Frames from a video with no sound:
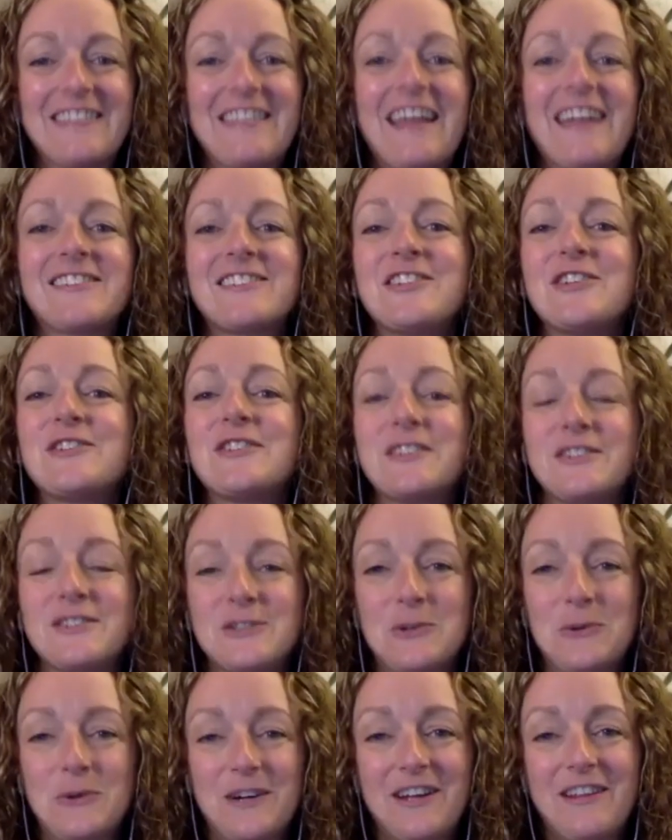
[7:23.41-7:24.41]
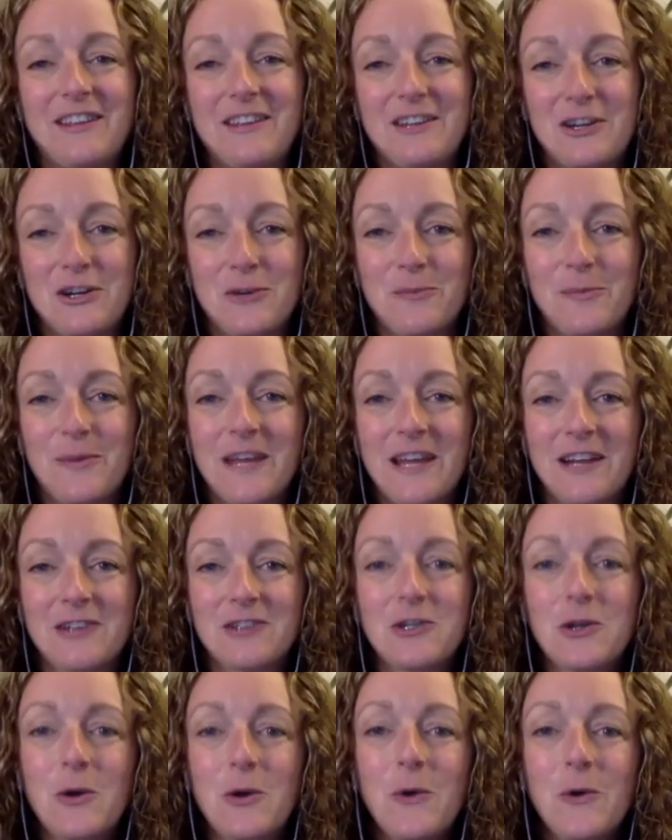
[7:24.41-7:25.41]
That's just a story that you're being
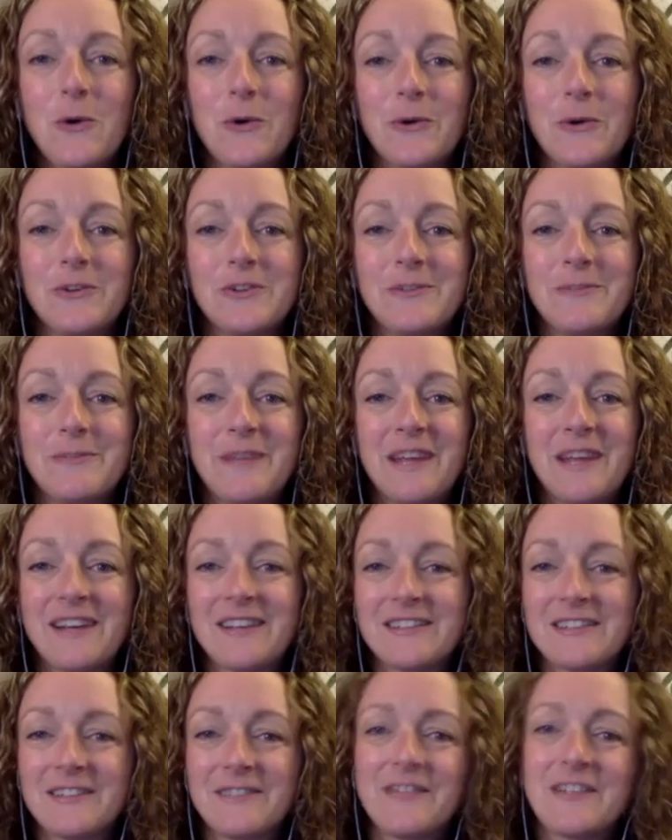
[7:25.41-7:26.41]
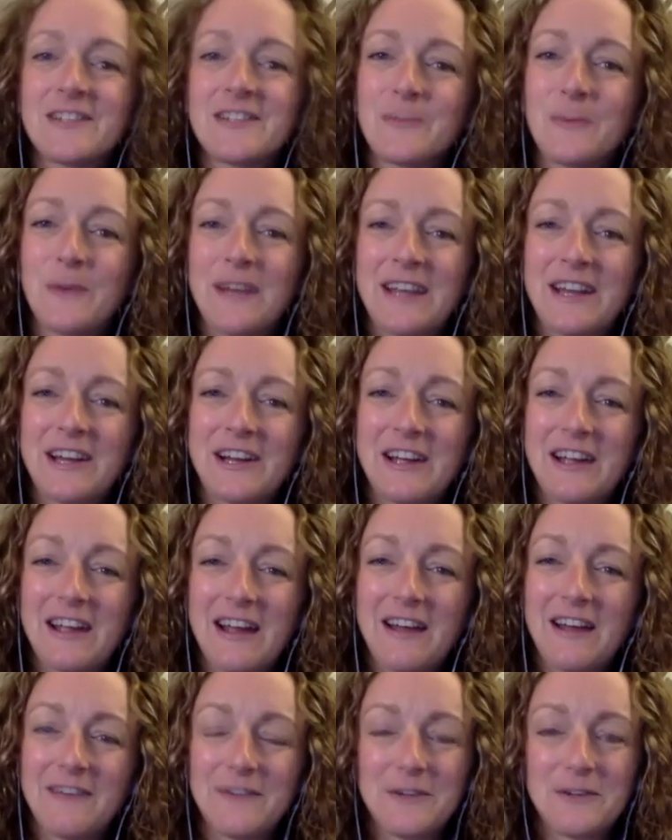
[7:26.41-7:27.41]
told because of this one area
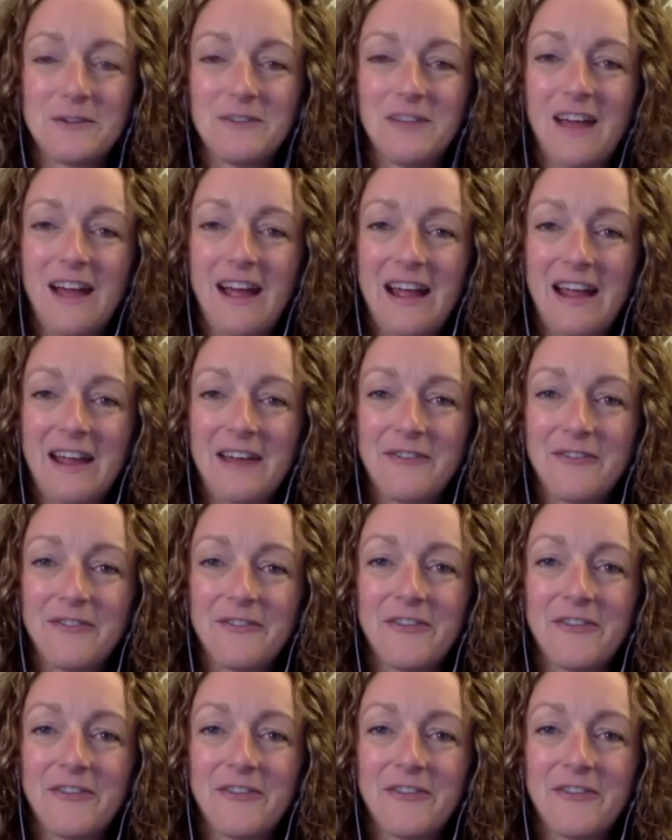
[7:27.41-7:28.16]
of your life,